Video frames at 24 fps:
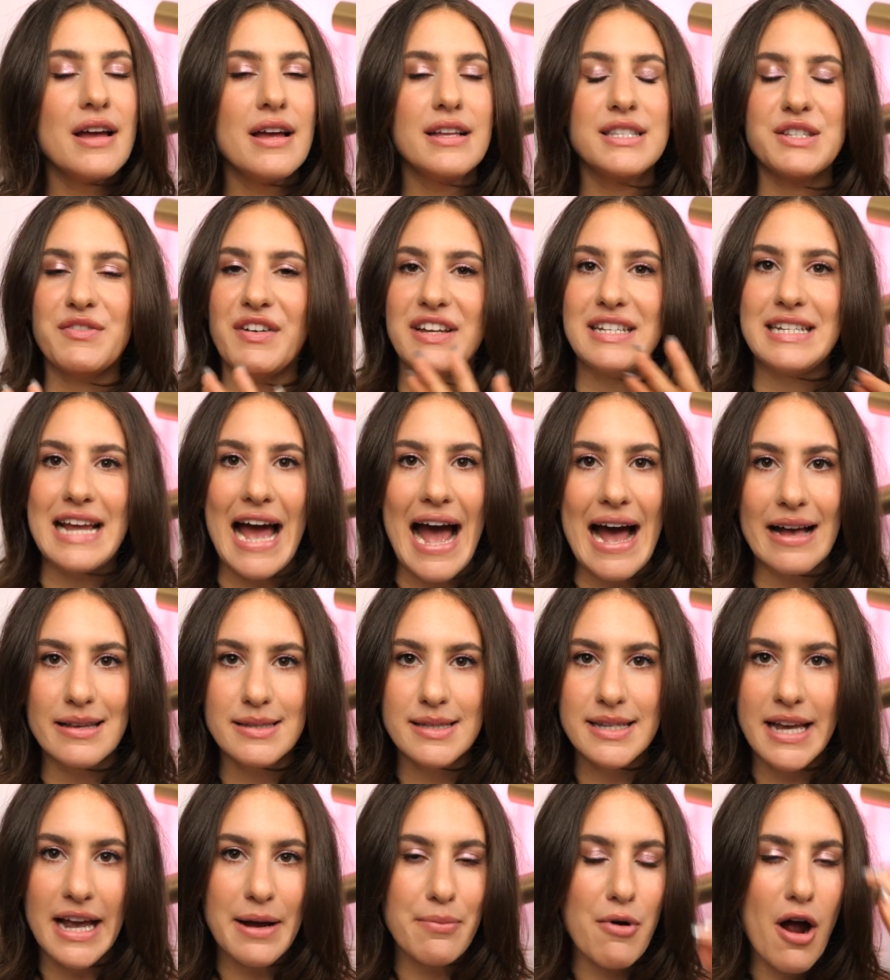It's
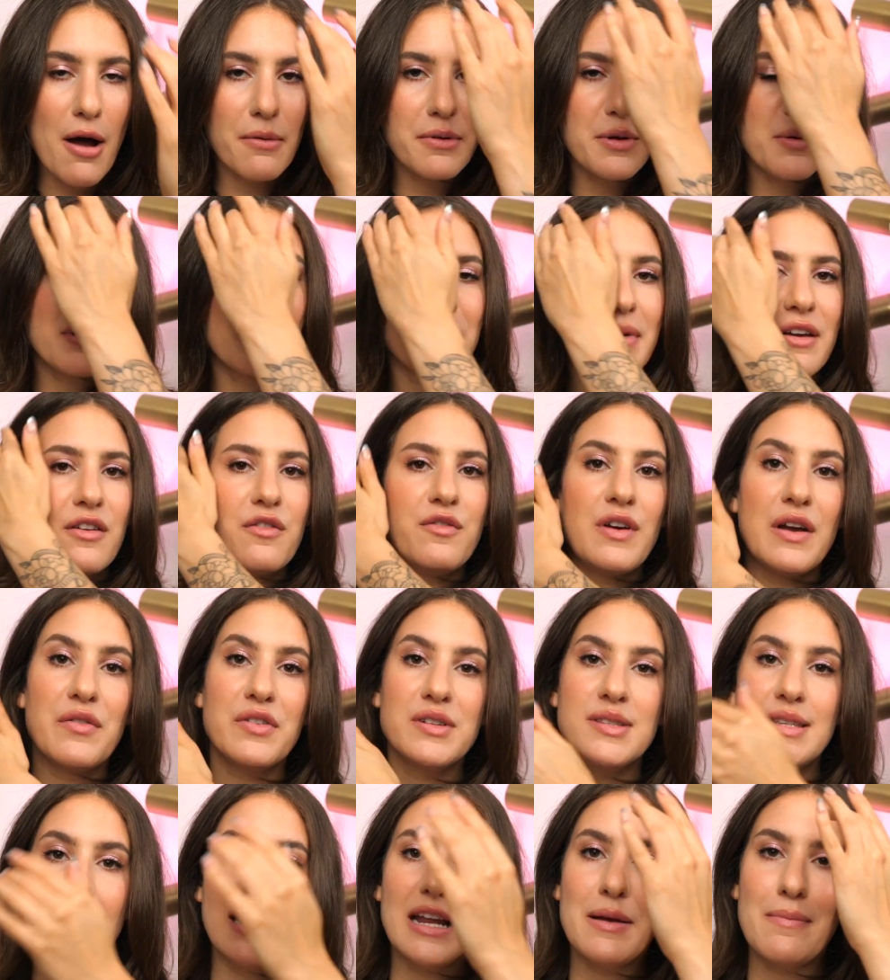fantastic, probably one of my
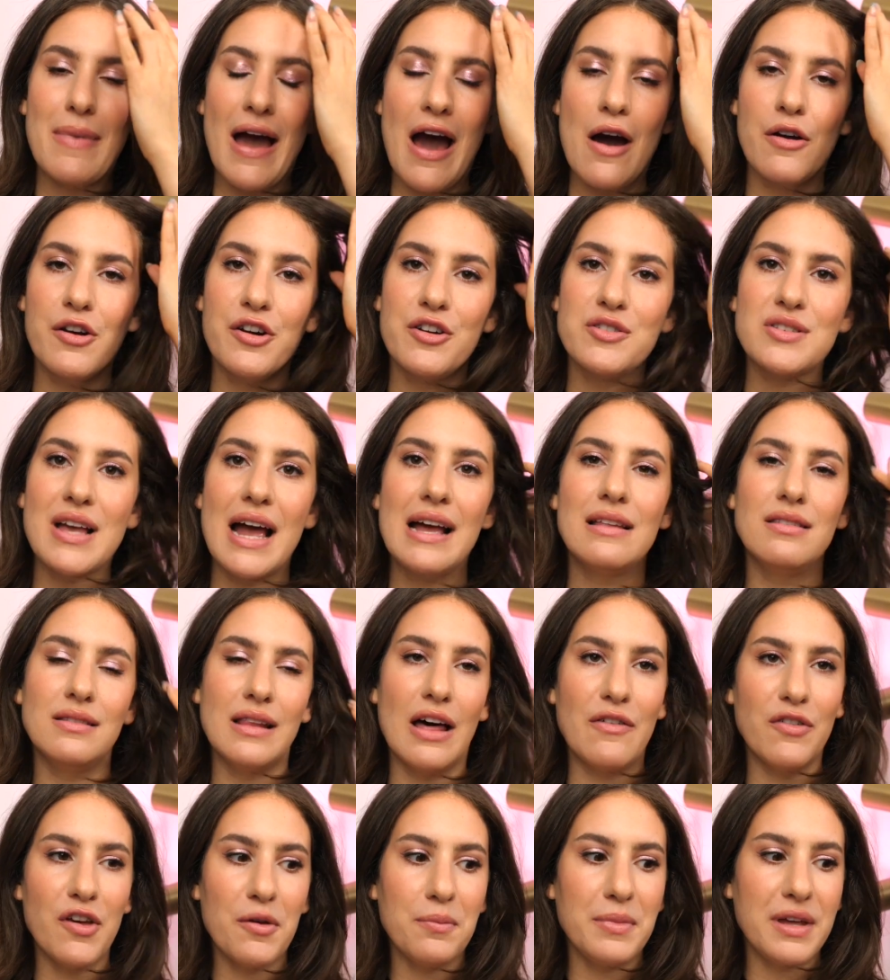favorite setting powders. I
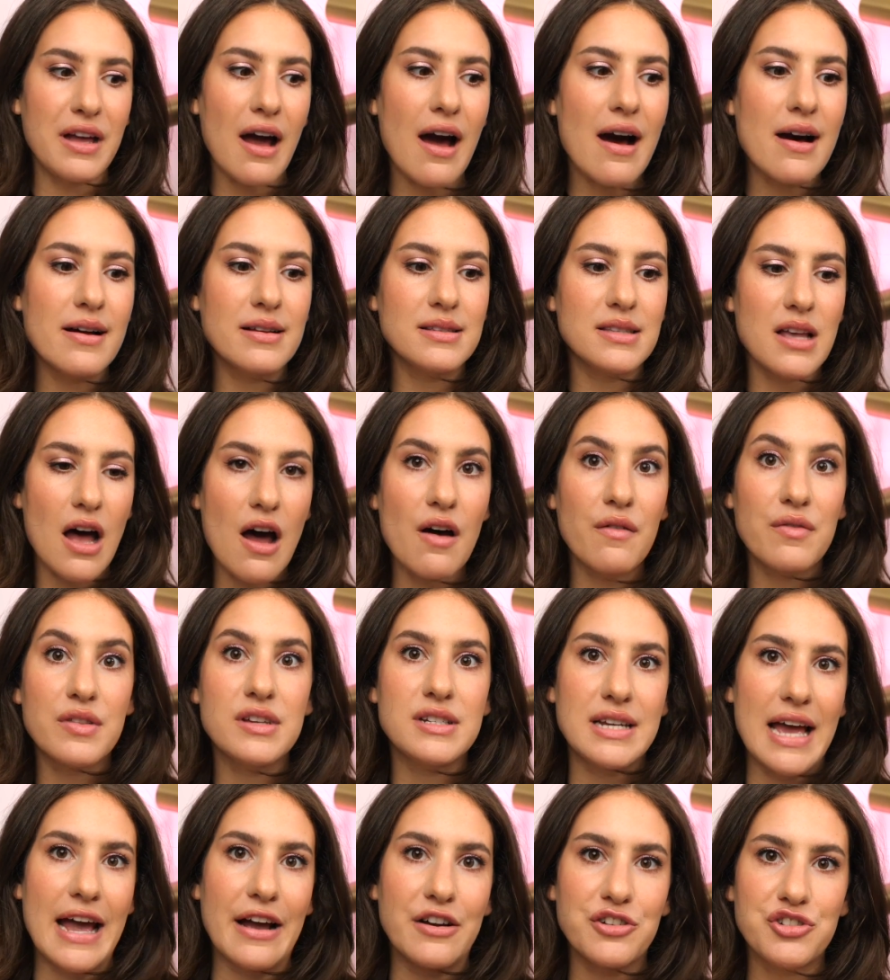love it because of the
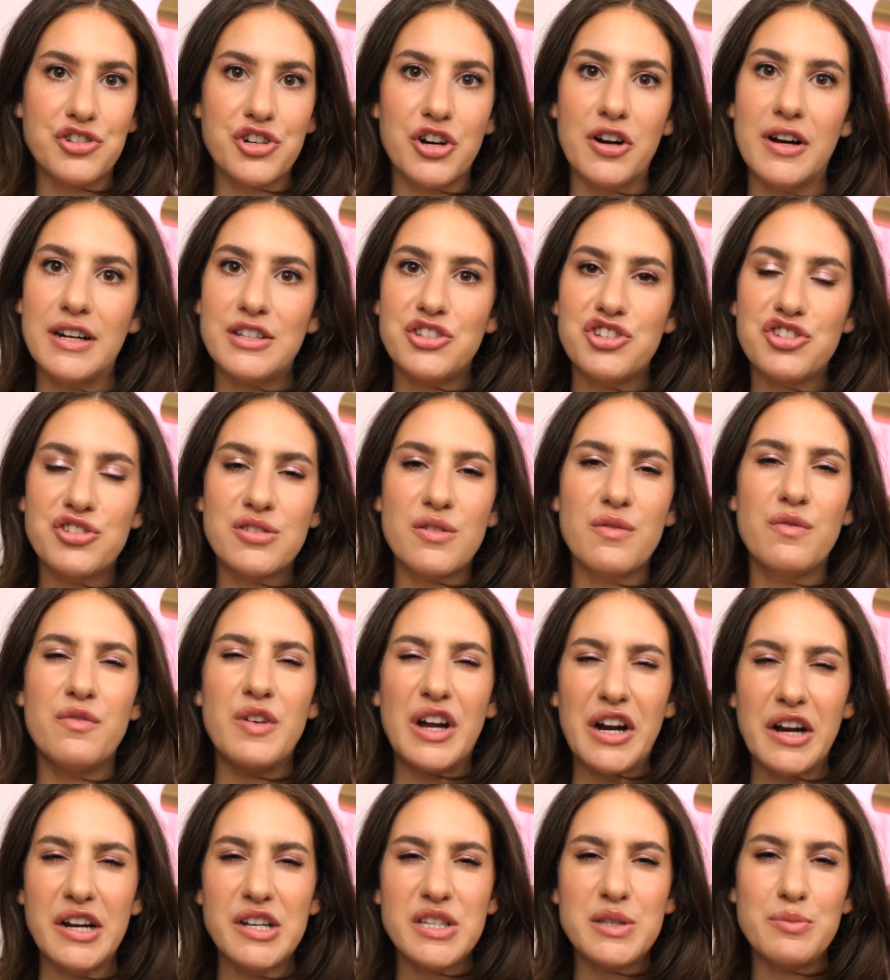texture. It's just a
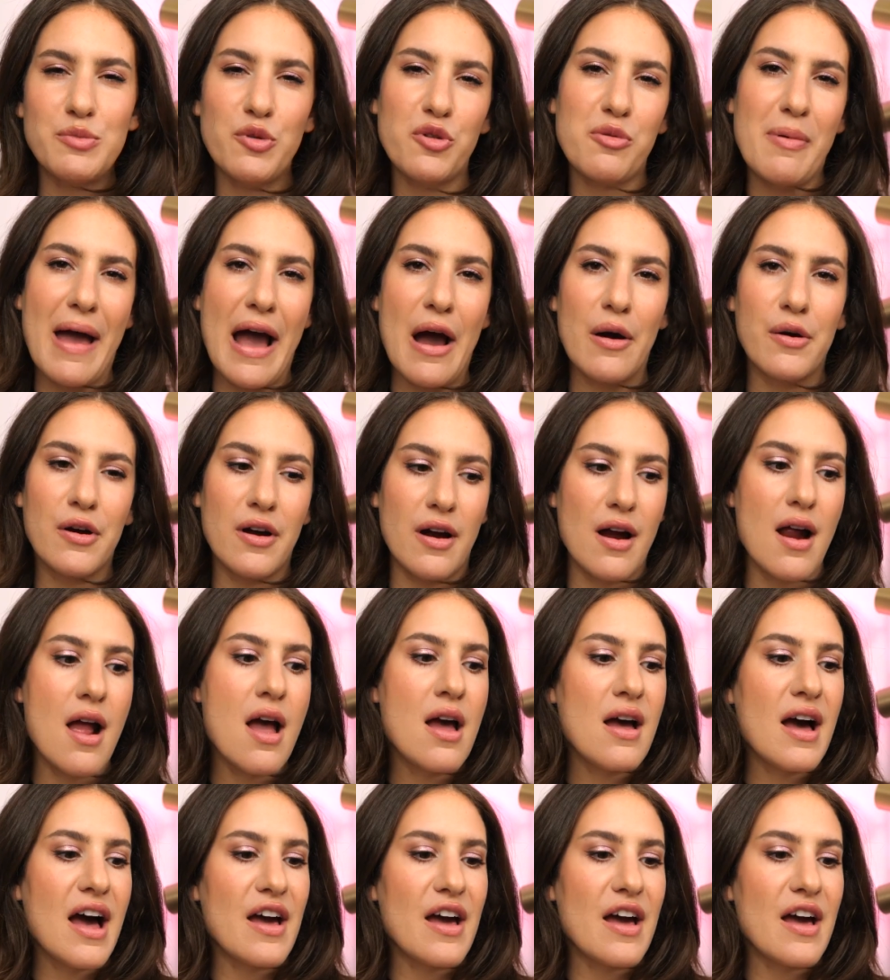very smooth powder.